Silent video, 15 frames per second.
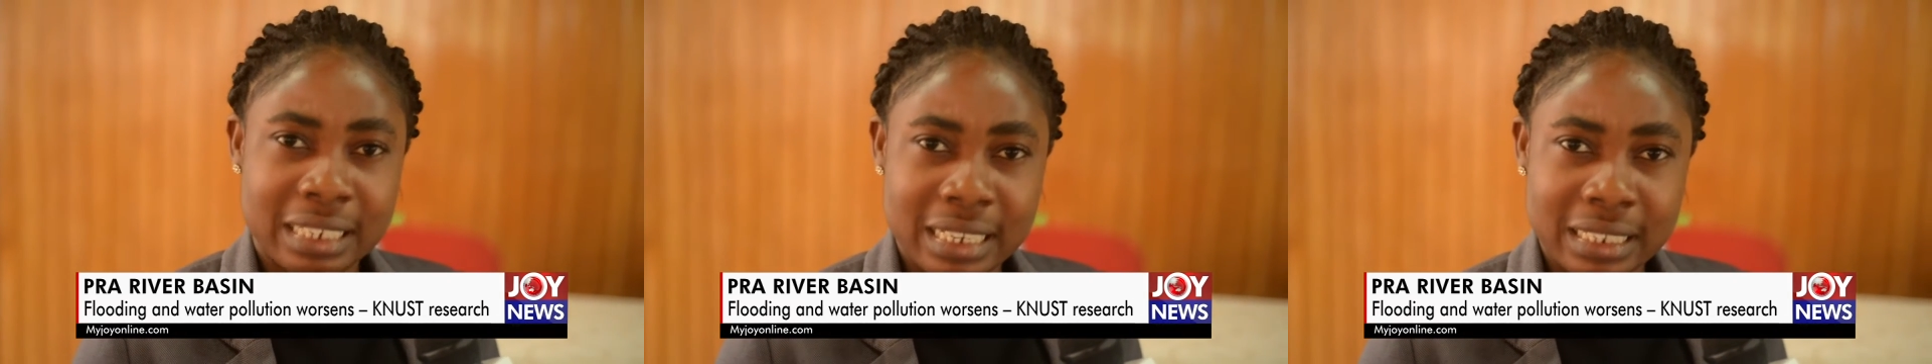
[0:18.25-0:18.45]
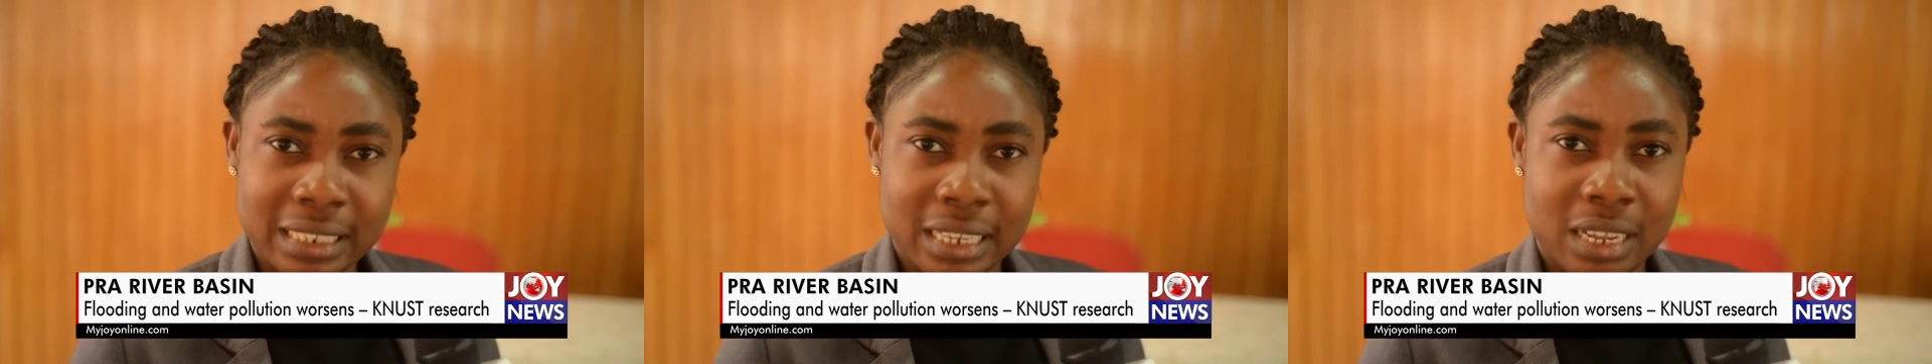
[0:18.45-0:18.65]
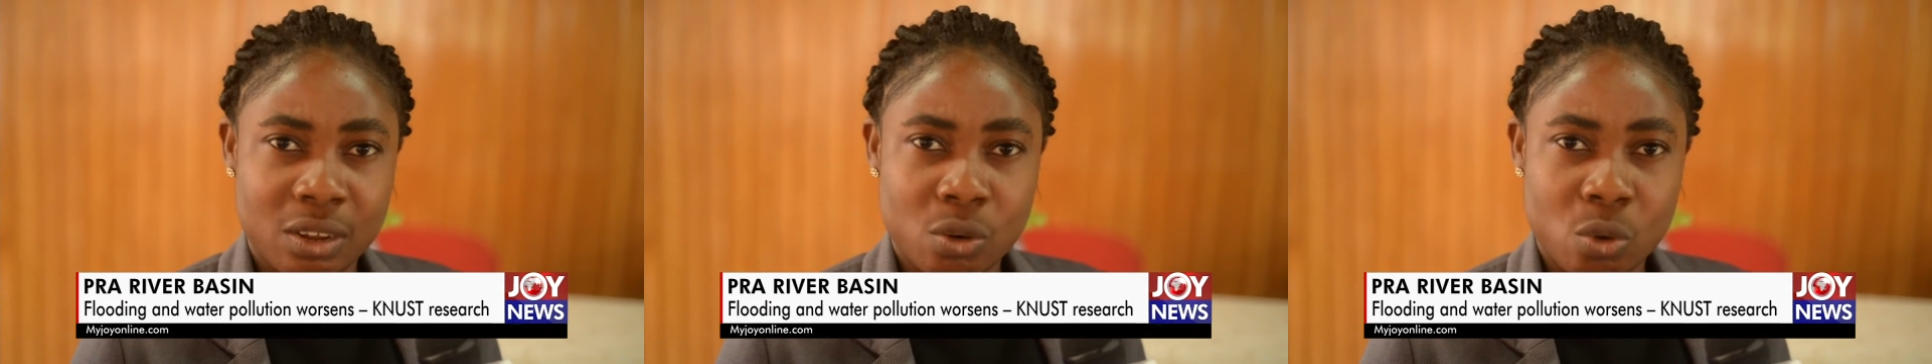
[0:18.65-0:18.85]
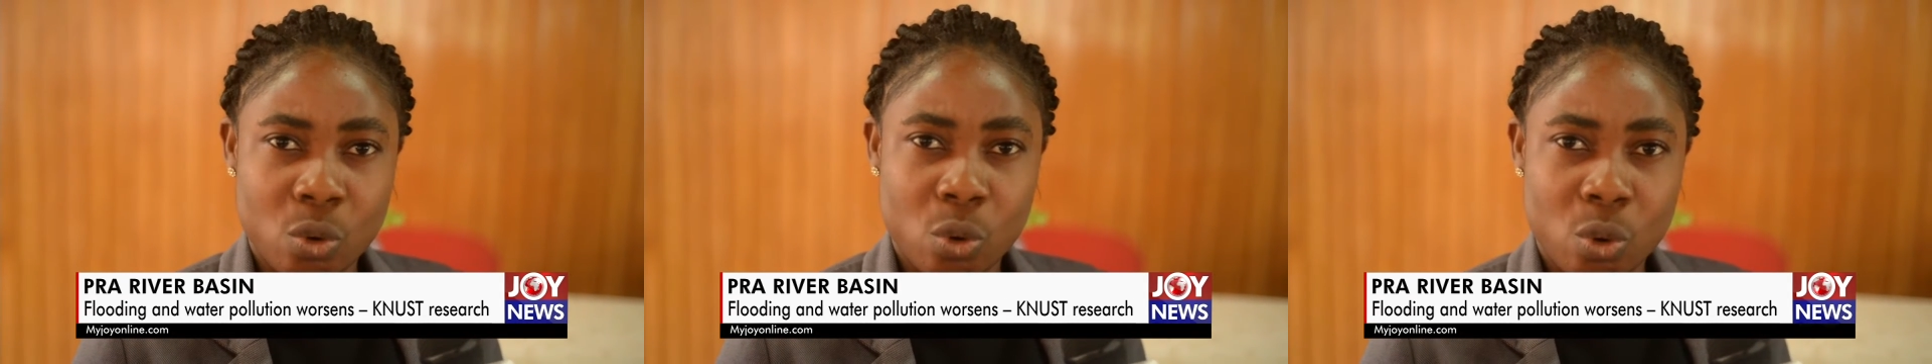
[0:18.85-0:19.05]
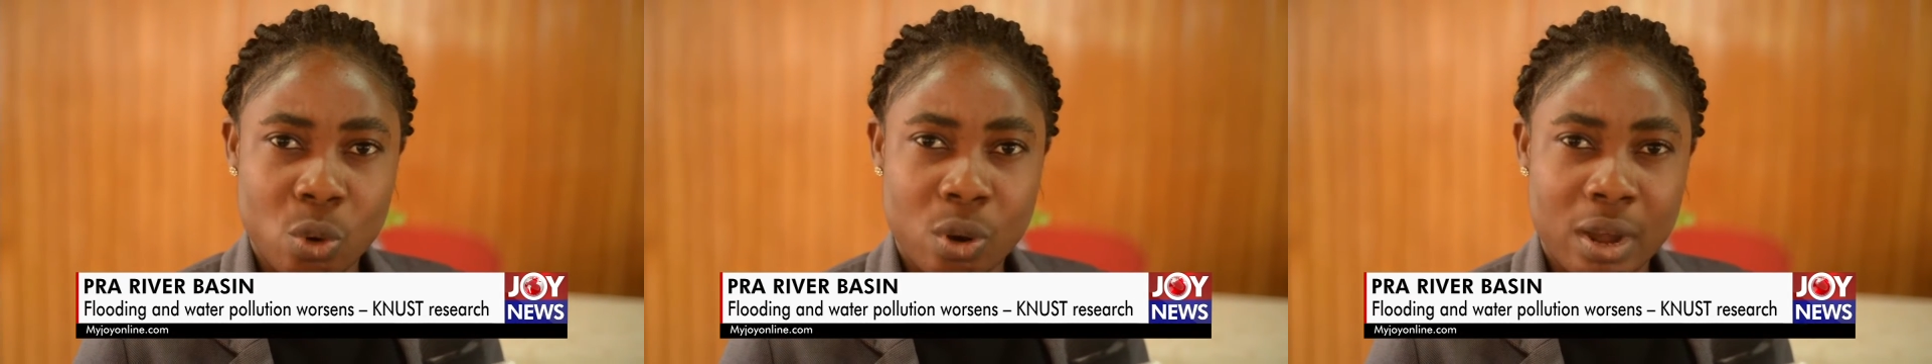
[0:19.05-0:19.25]
data
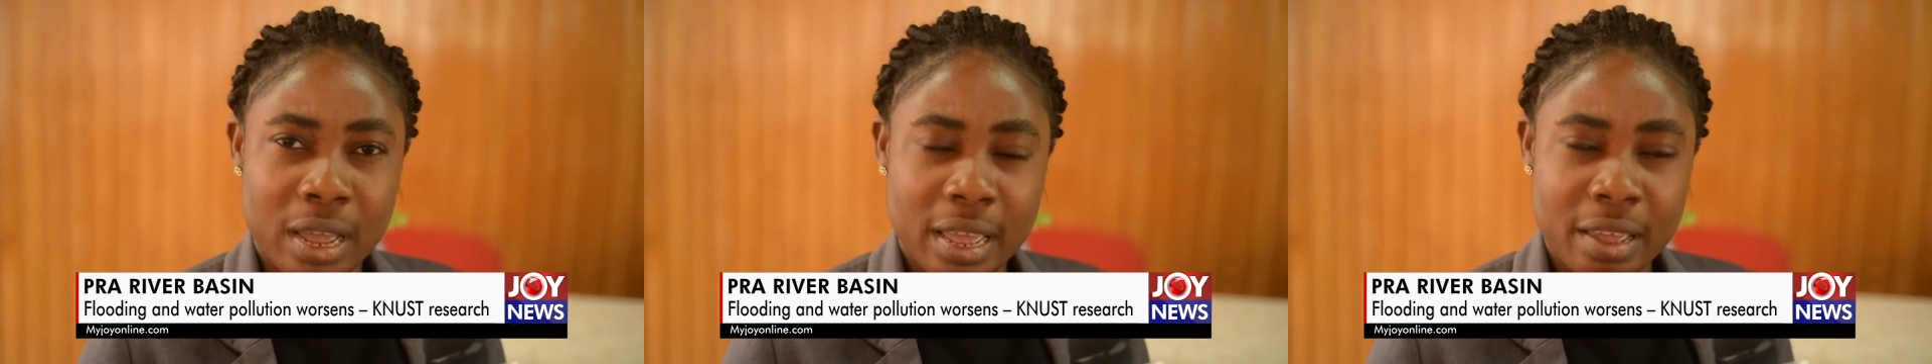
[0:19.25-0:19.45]
or